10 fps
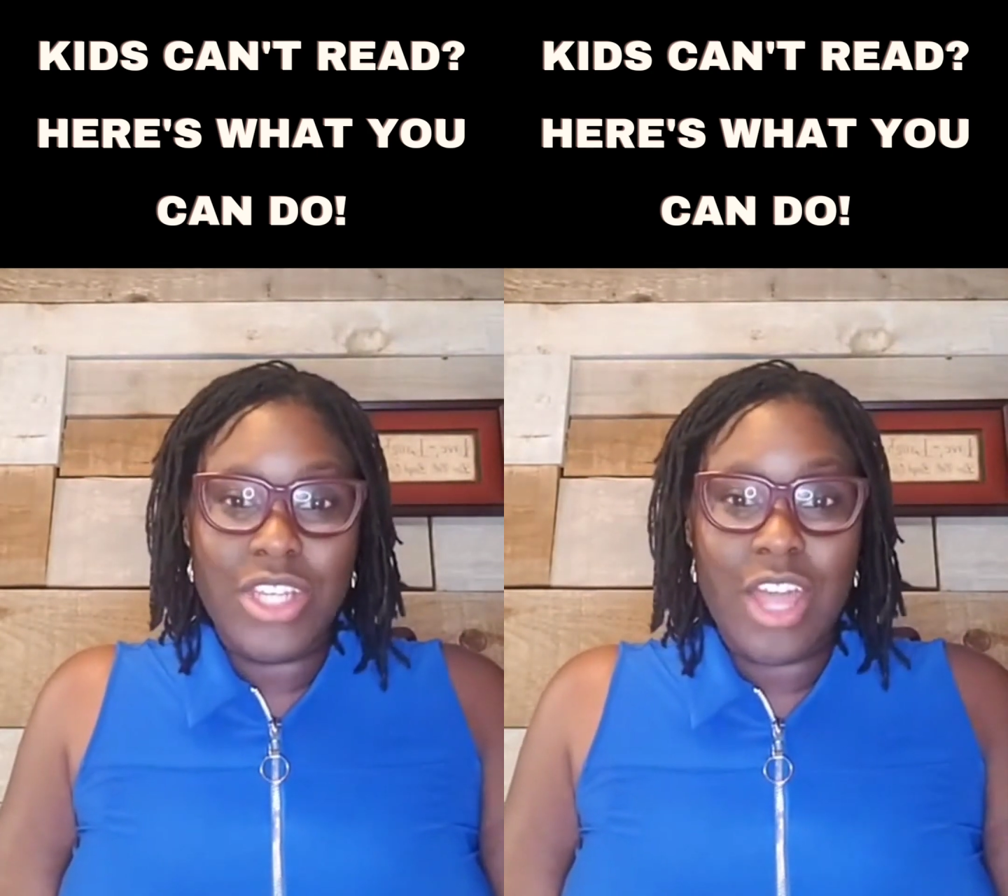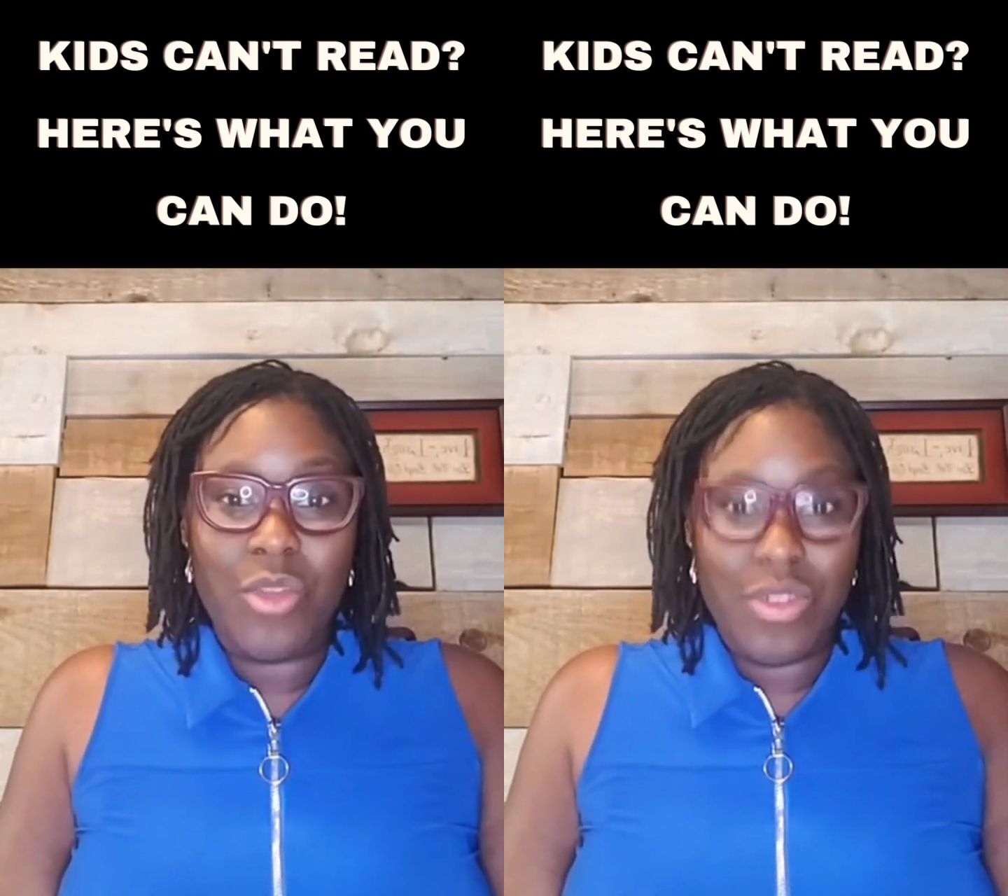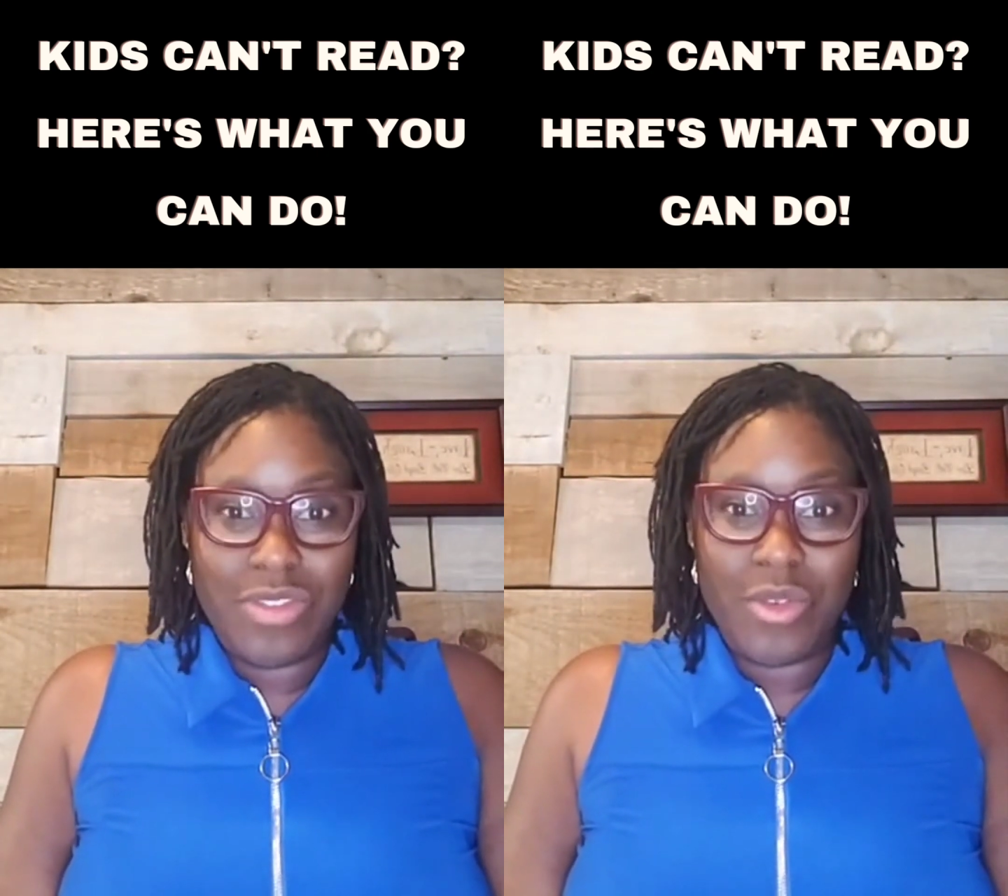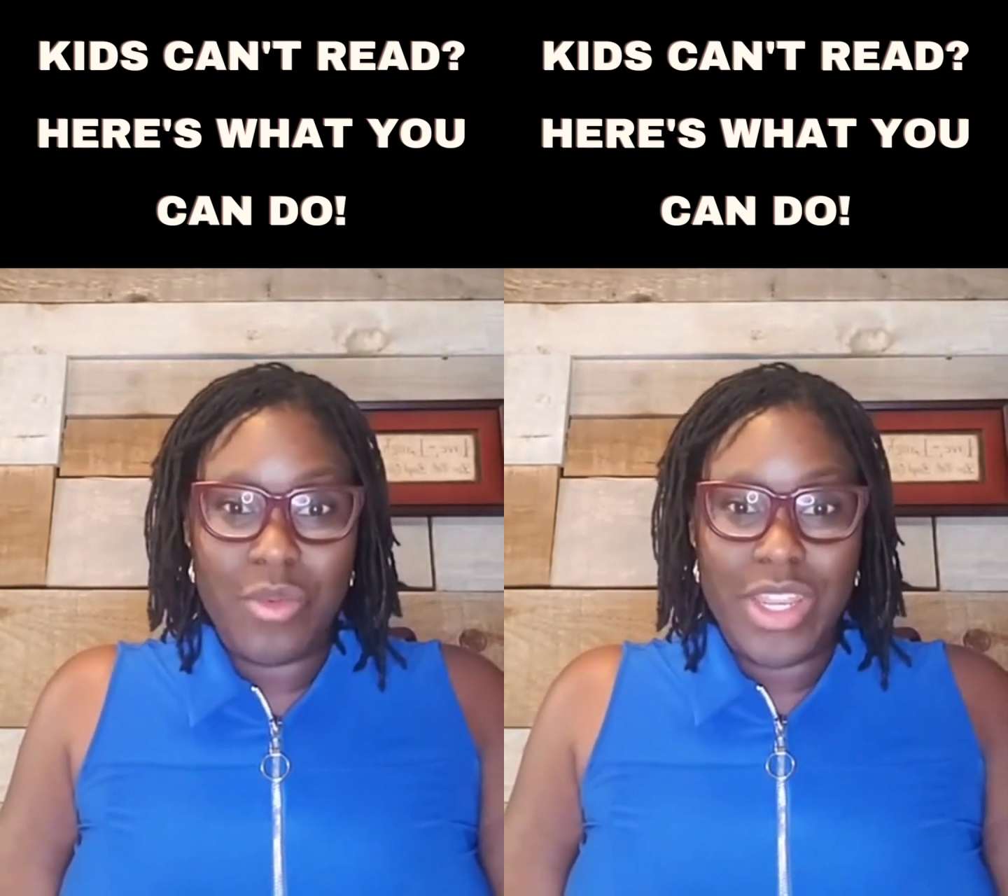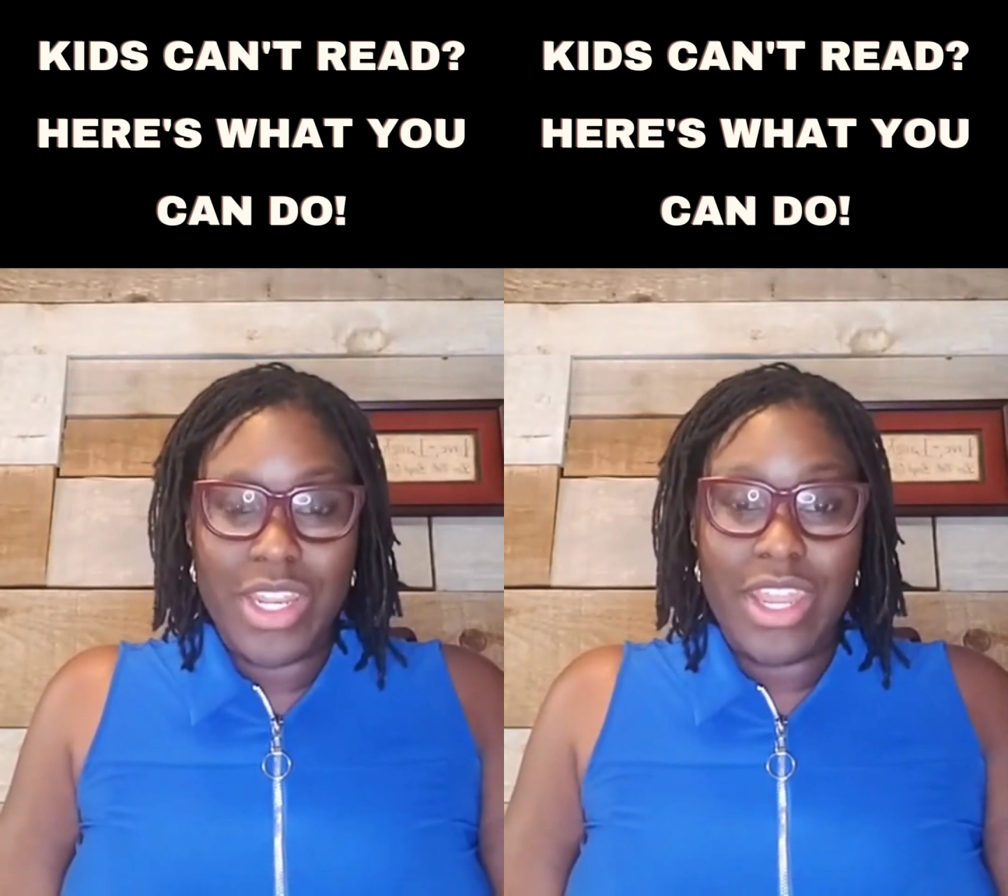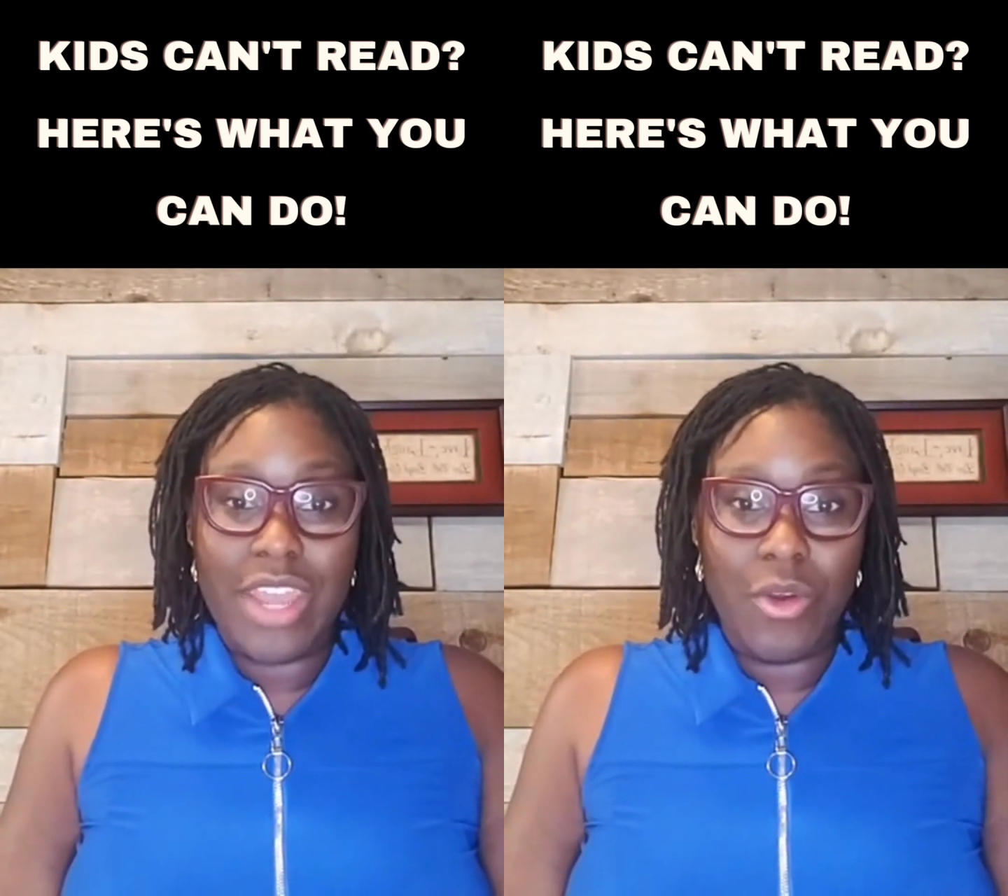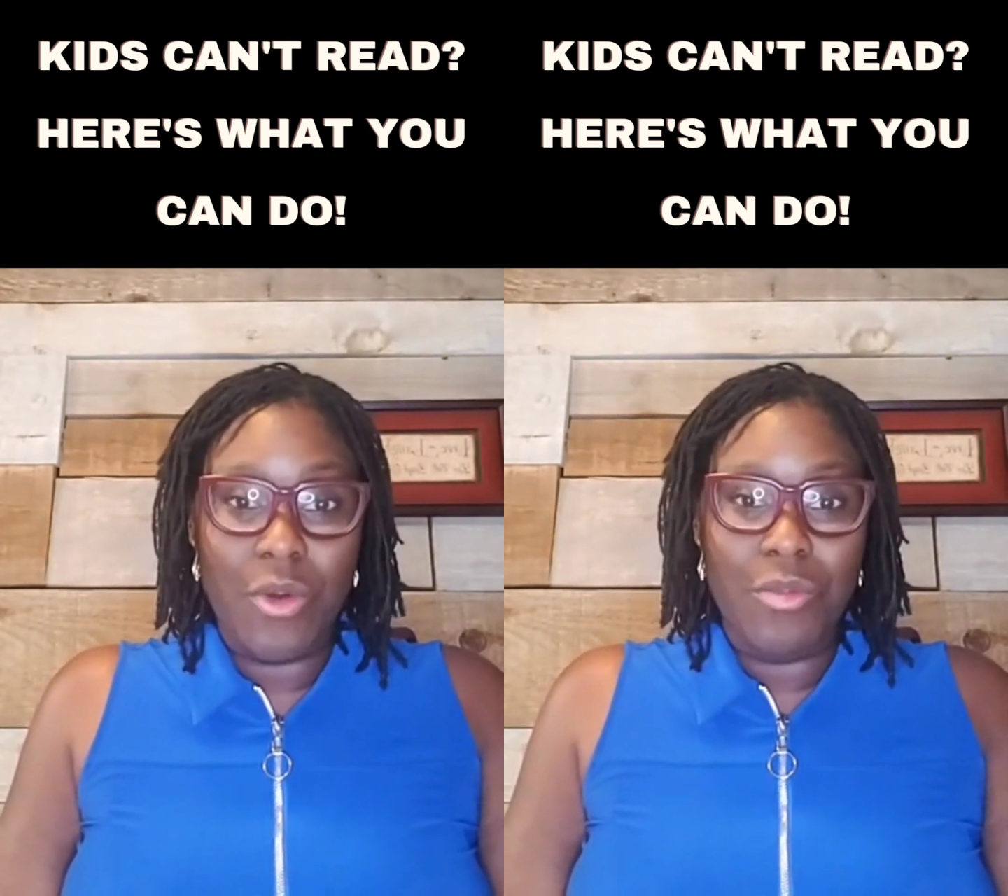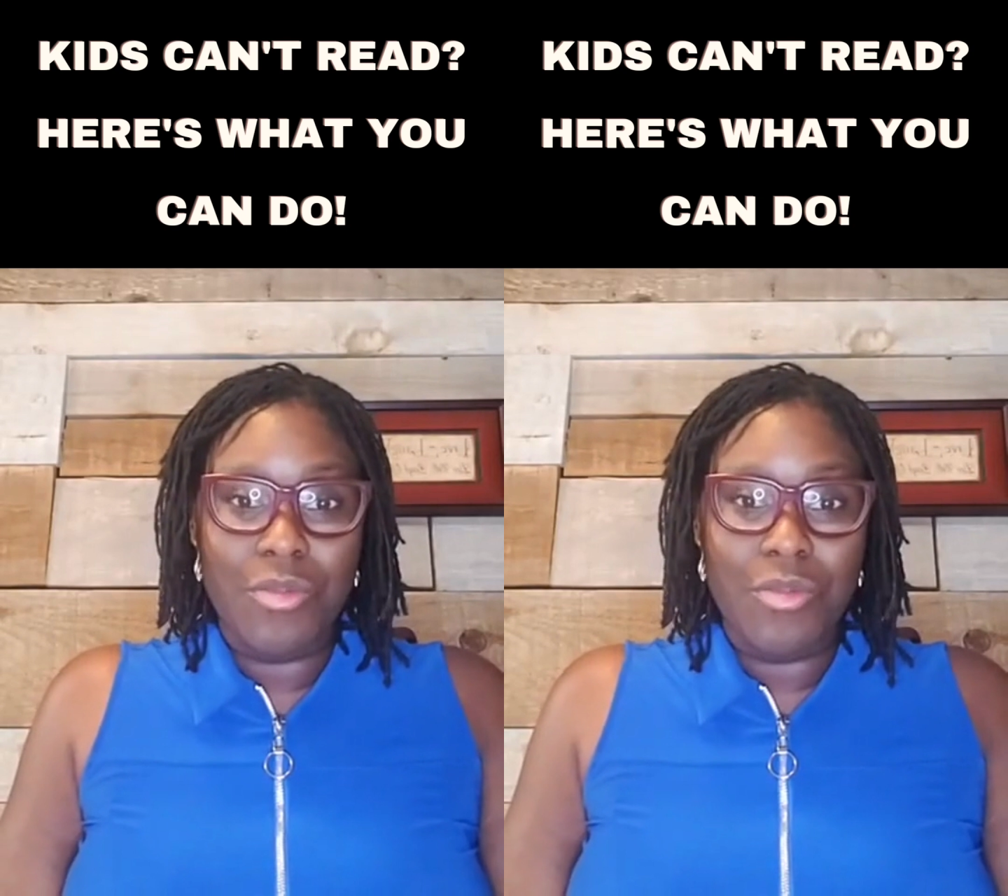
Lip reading: with their reading at home.